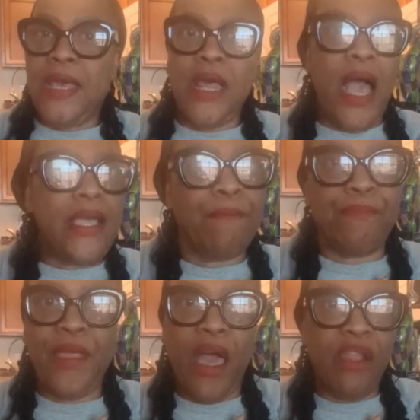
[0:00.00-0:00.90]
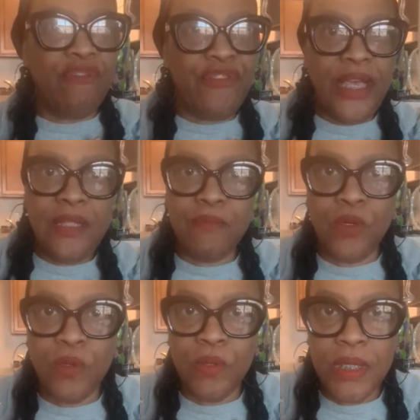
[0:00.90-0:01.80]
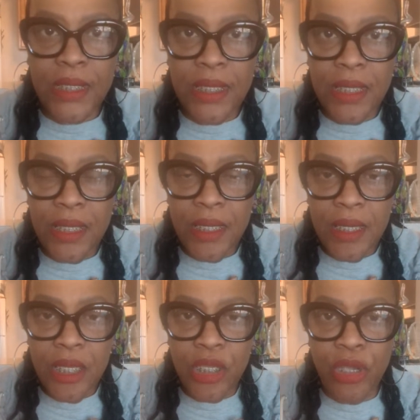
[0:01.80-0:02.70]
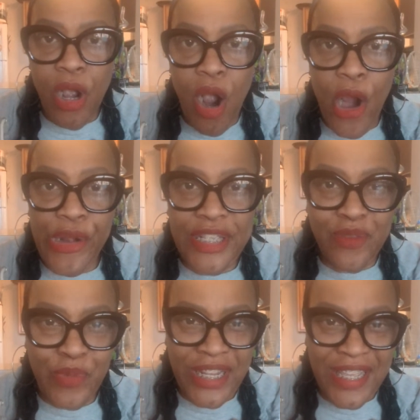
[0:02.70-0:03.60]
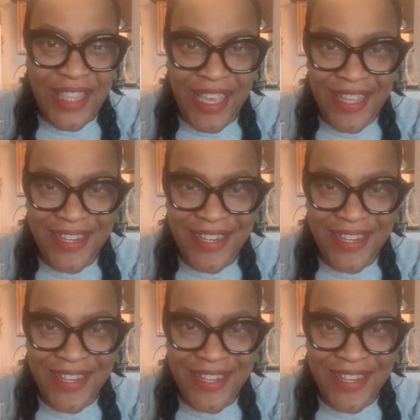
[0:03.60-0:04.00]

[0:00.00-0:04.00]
I am not available. Your heart is beating that.